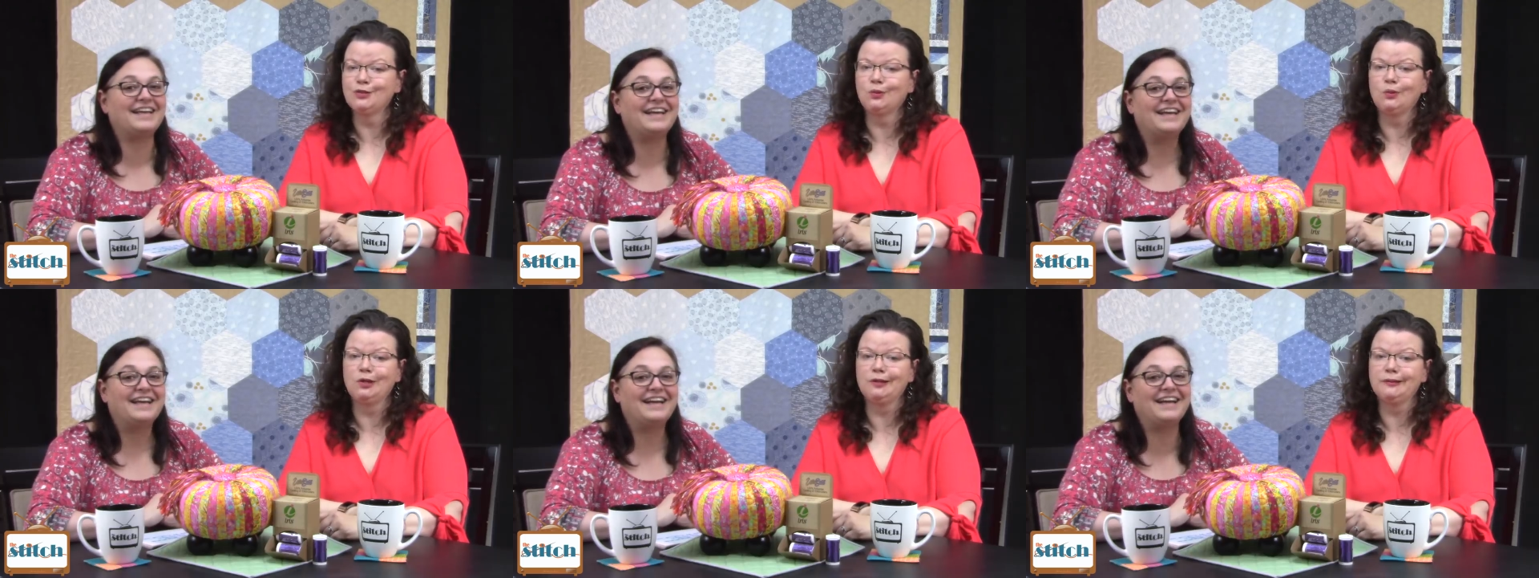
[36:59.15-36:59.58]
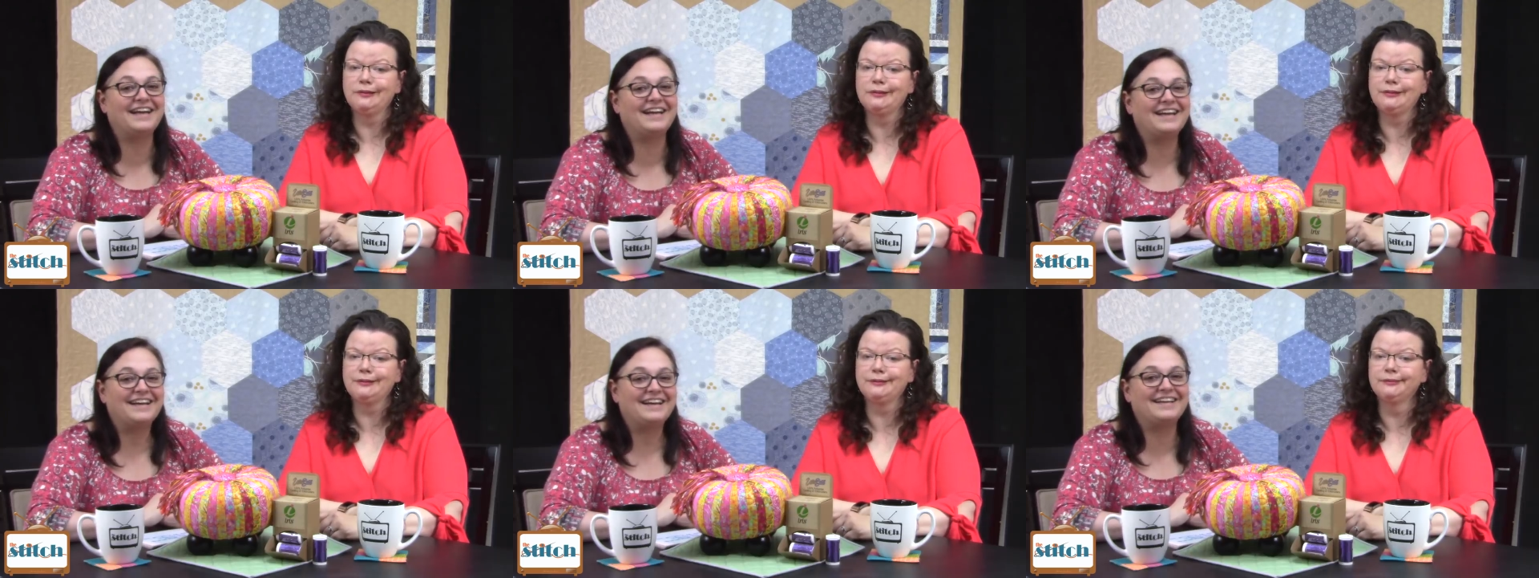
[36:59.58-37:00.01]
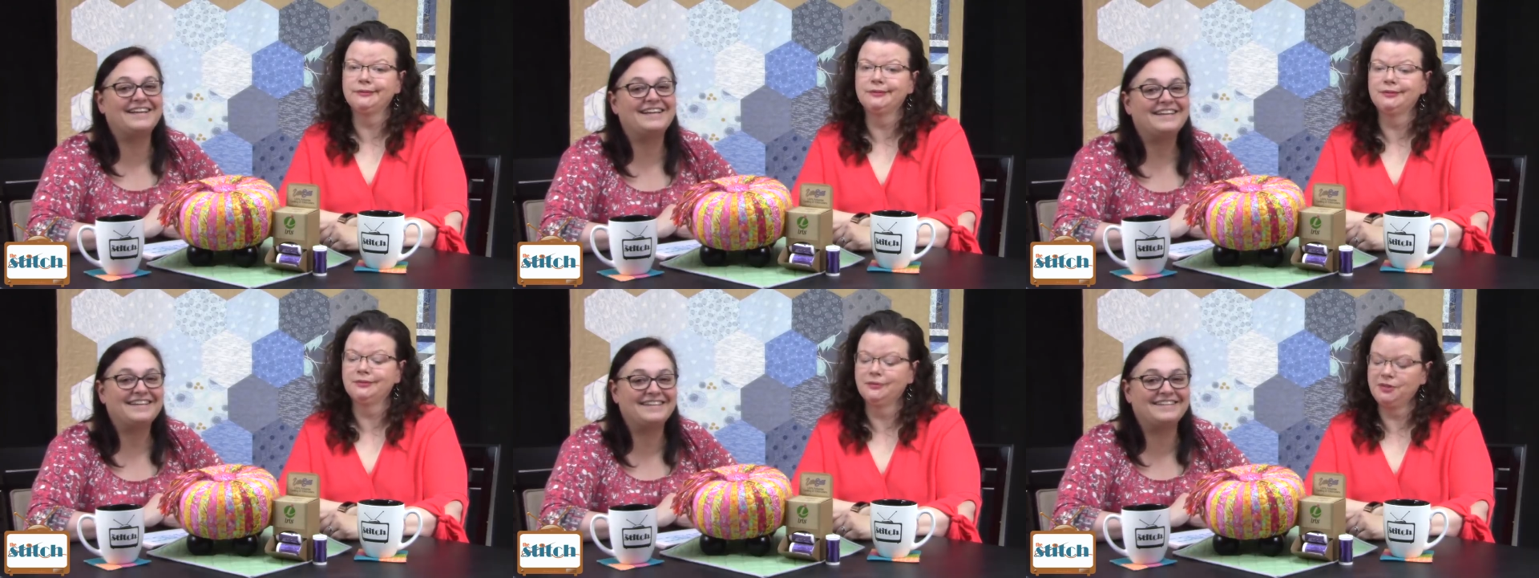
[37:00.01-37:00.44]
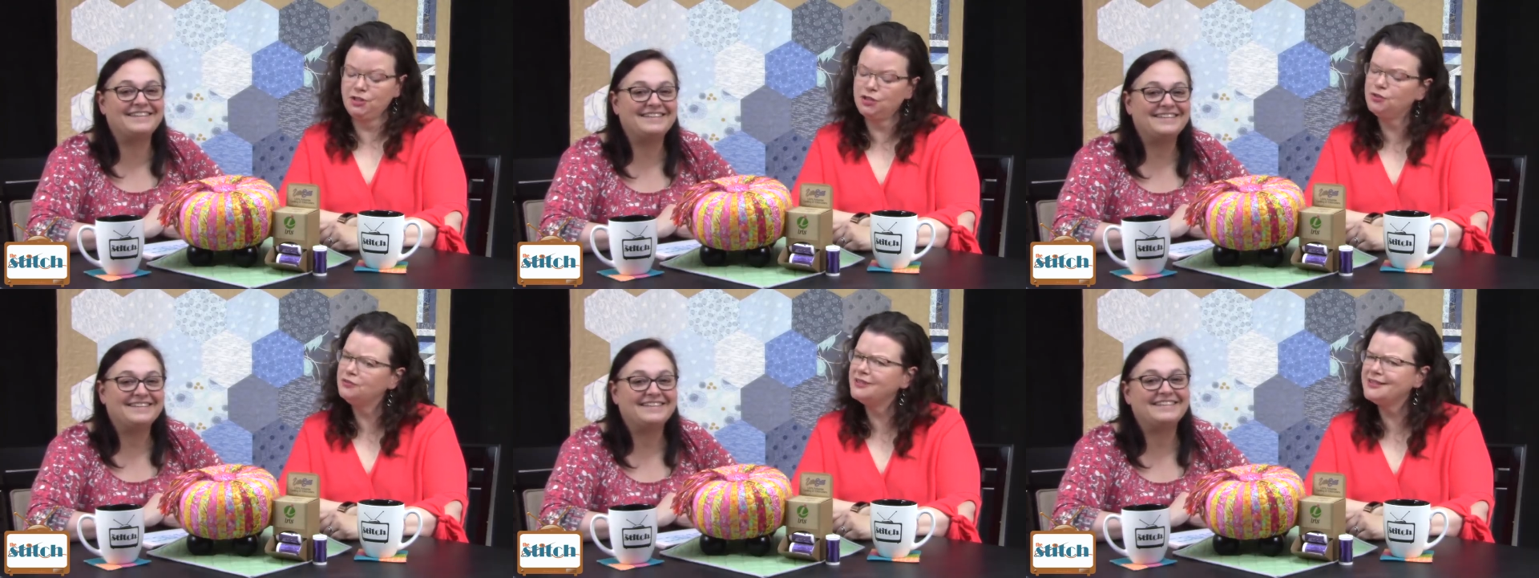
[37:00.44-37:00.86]
Speaker 1: quilts. Would
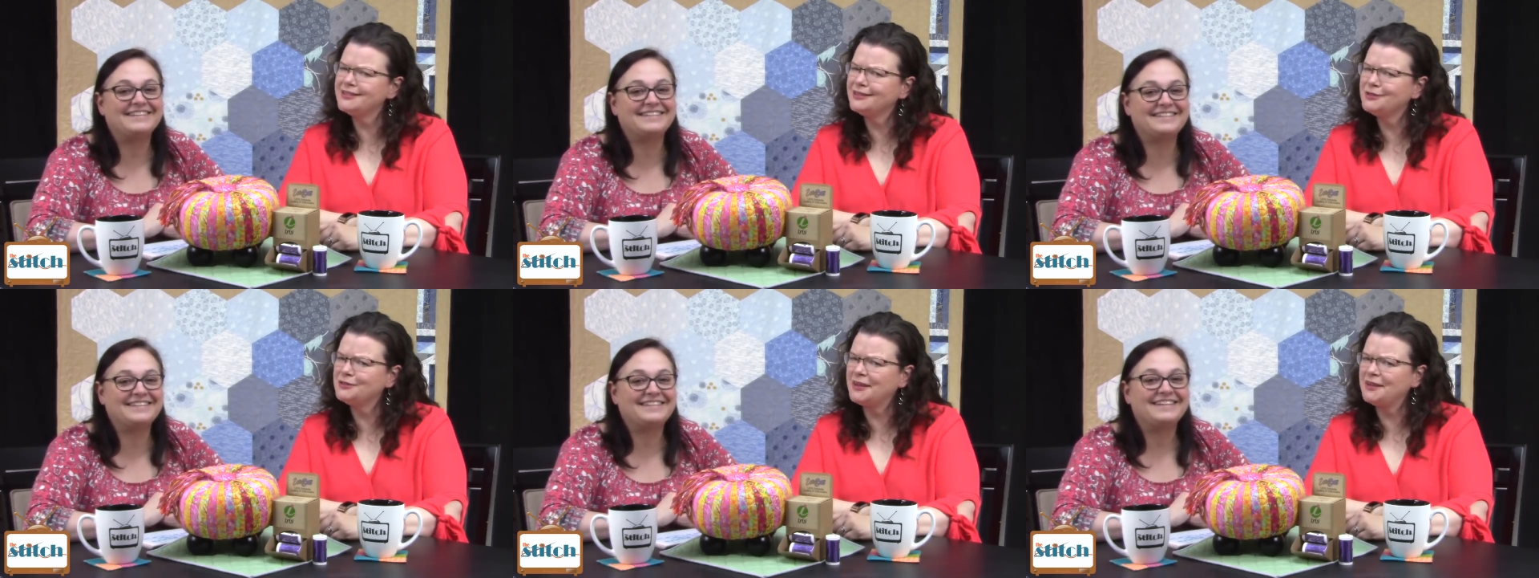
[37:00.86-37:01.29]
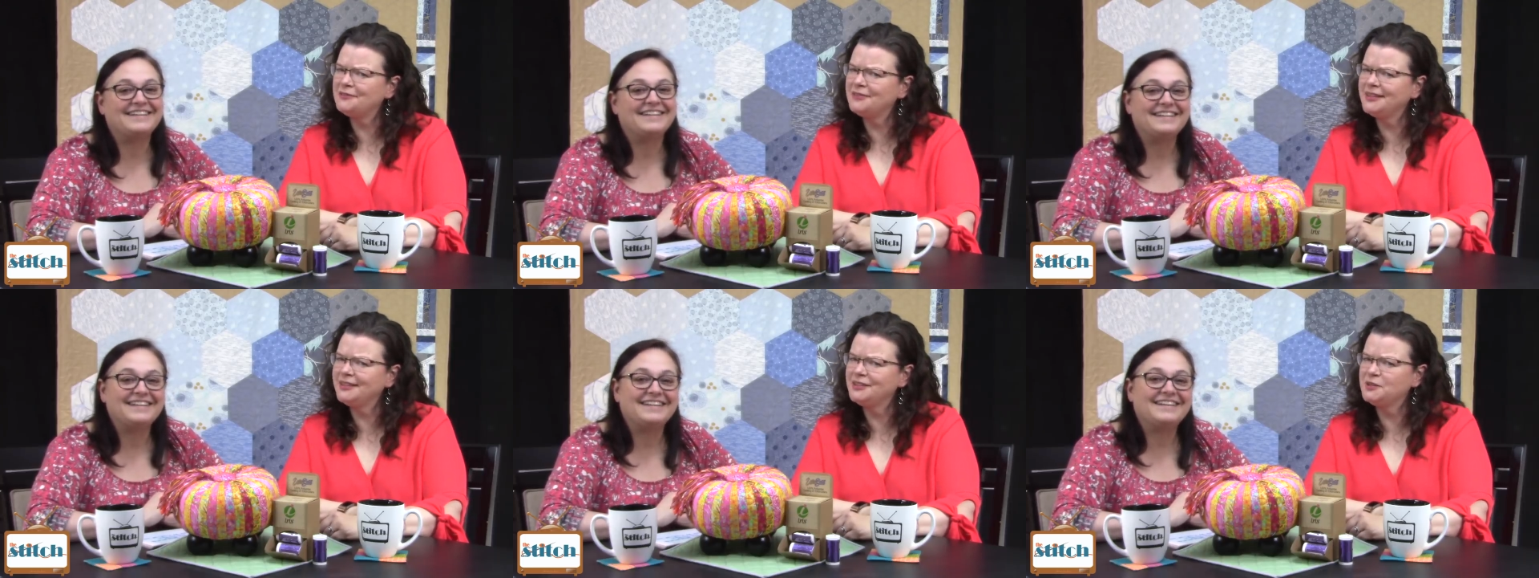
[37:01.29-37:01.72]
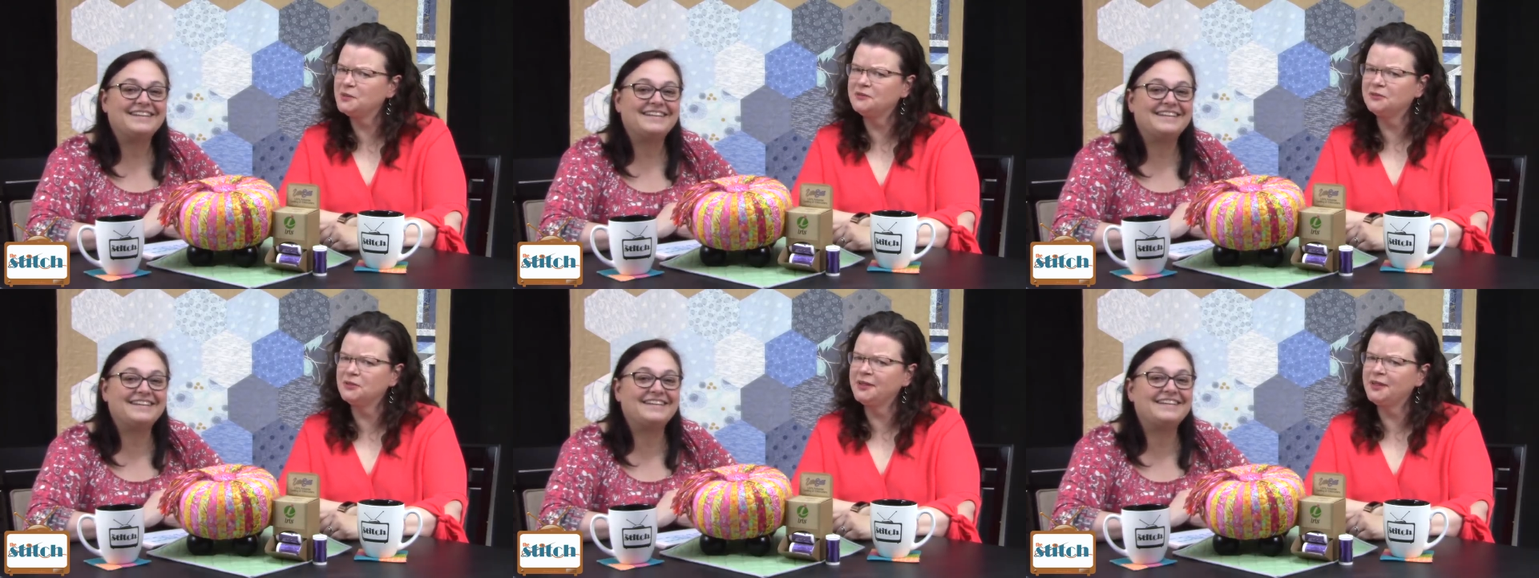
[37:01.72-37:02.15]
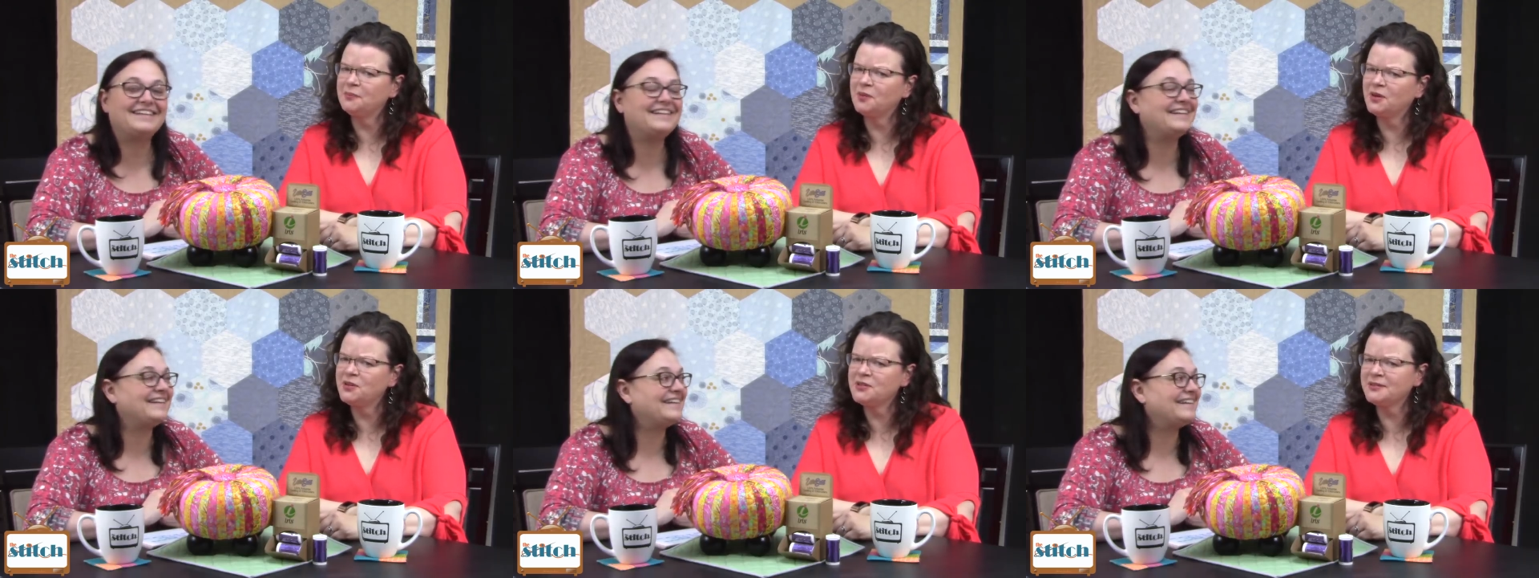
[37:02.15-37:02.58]
you risk traffic to avoid a
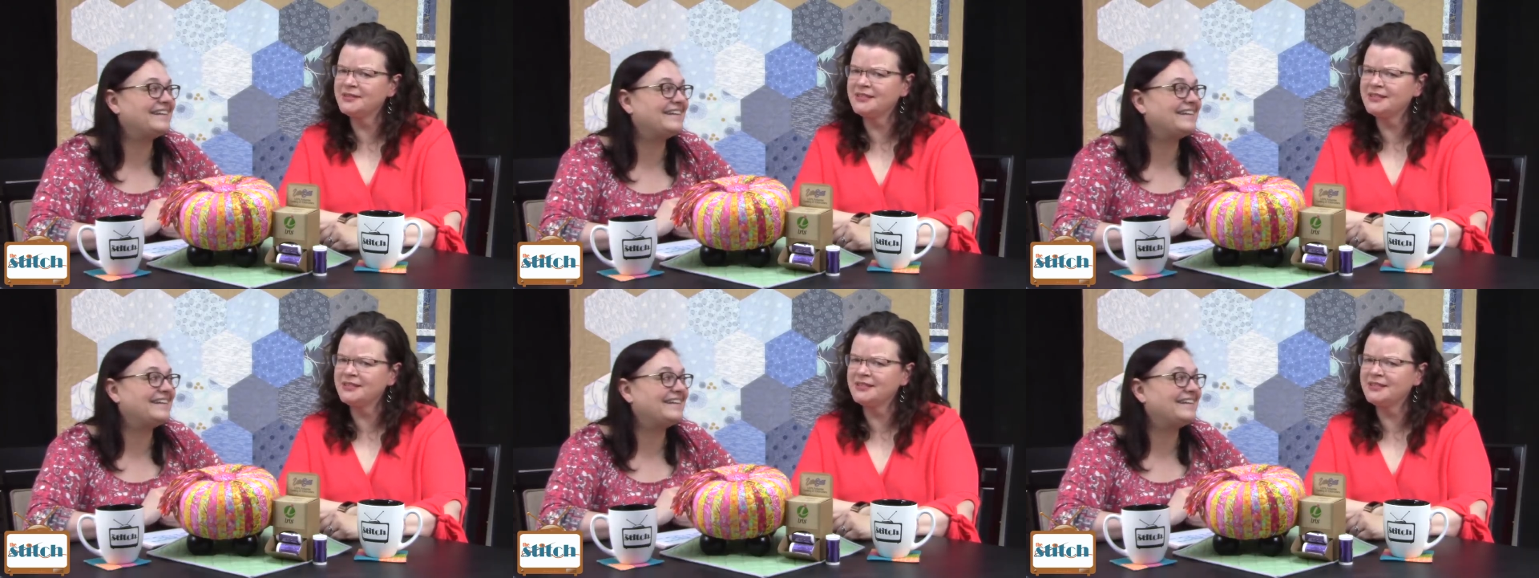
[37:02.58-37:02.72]
partial